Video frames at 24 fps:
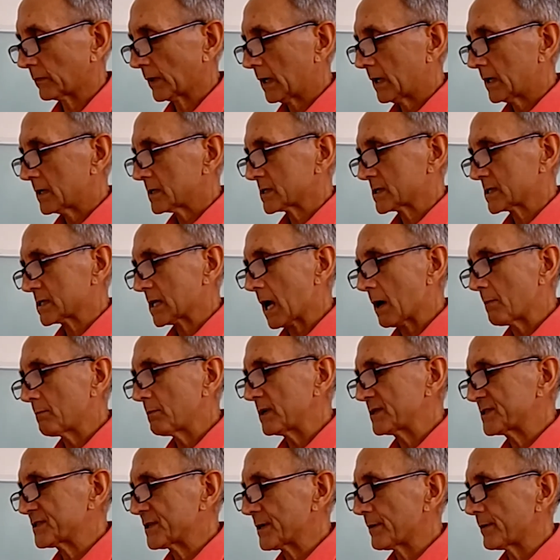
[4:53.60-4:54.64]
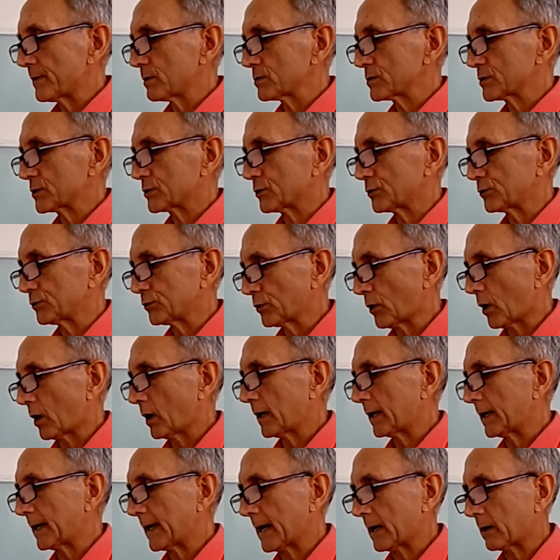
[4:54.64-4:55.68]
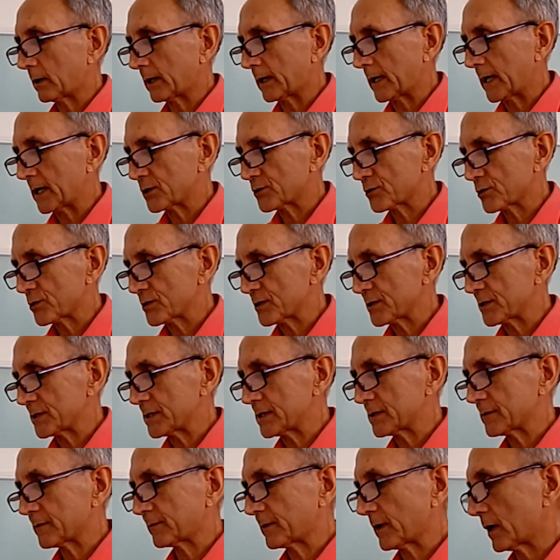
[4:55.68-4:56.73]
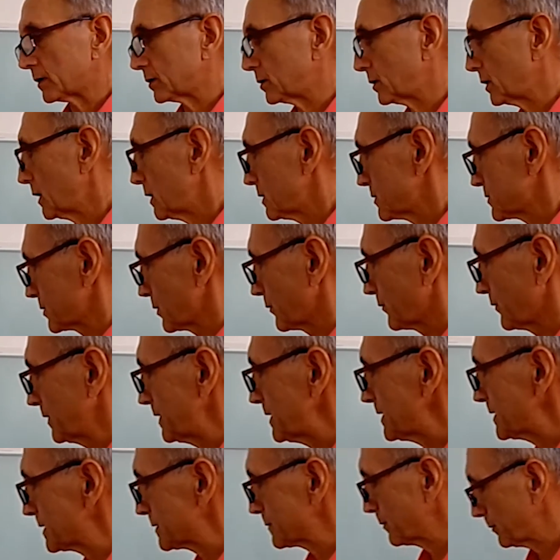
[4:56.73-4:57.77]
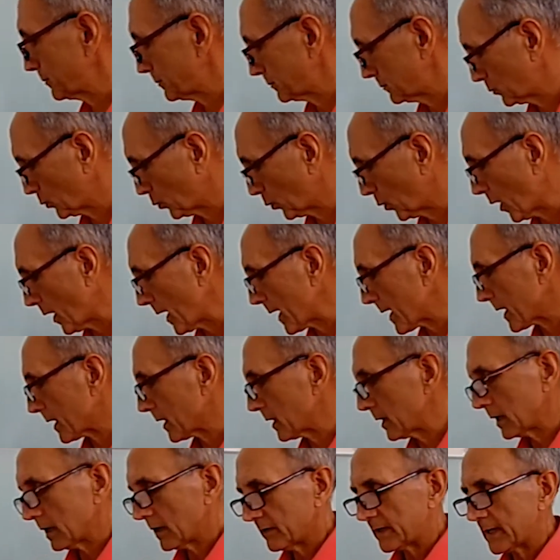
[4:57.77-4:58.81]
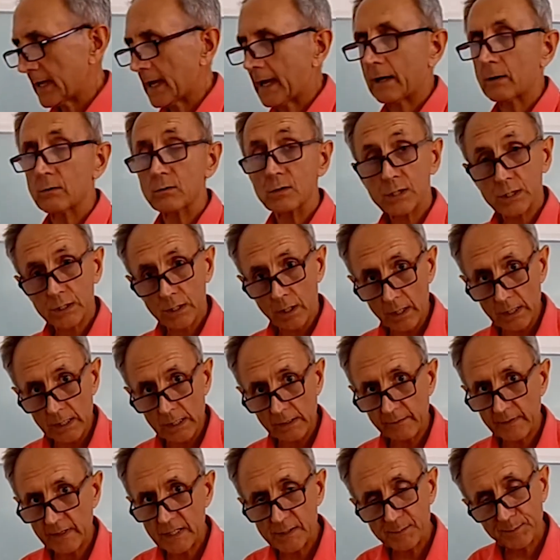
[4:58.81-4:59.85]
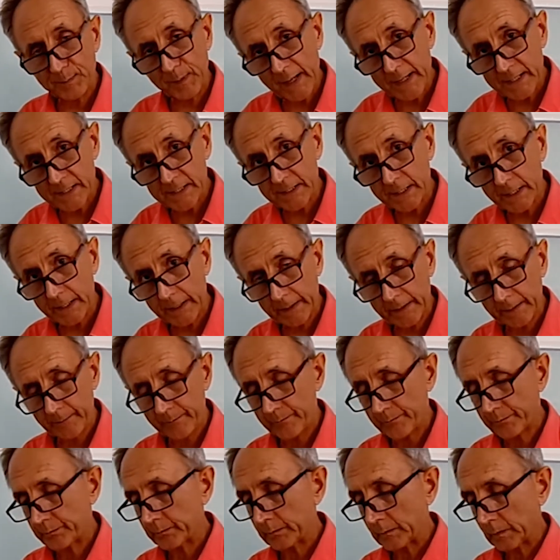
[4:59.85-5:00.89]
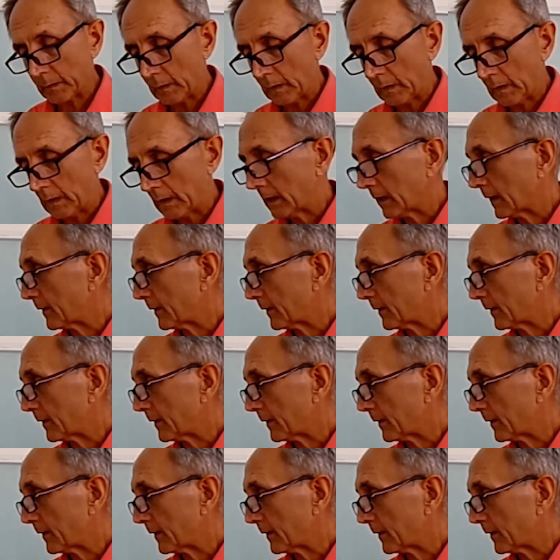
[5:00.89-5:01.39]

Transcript: some materials do not allow electricity to flow. So this wire, the outside of it is plastic, and